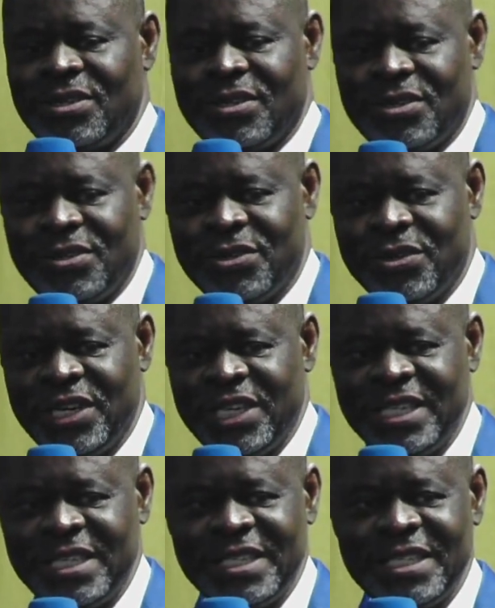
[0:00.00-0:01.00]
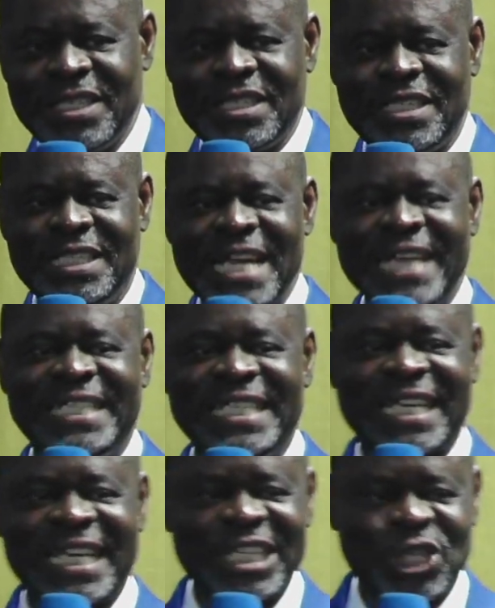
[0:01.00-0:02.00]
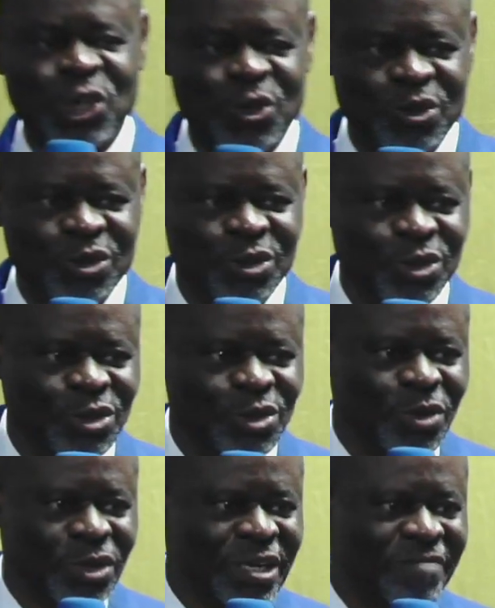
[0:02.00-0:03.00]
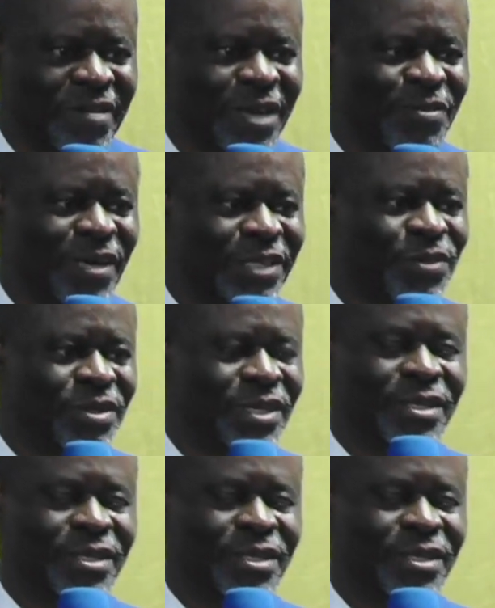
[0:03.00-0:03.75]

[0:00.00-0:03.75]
You need dedication to whatever you are doing.